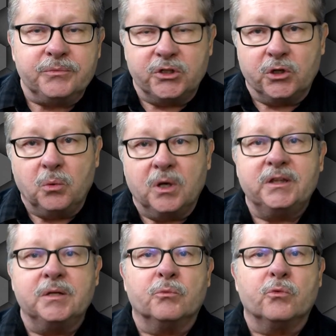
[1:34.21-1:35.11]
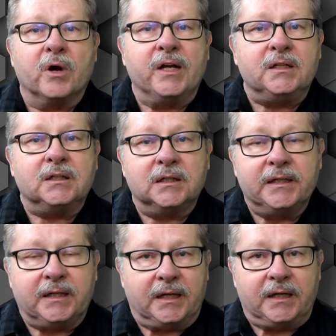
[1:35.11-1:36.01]
You don't want them
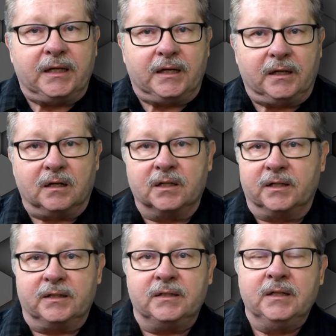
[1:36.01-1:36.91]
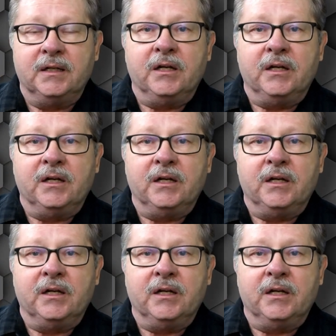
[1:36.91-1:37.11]
right-clicking on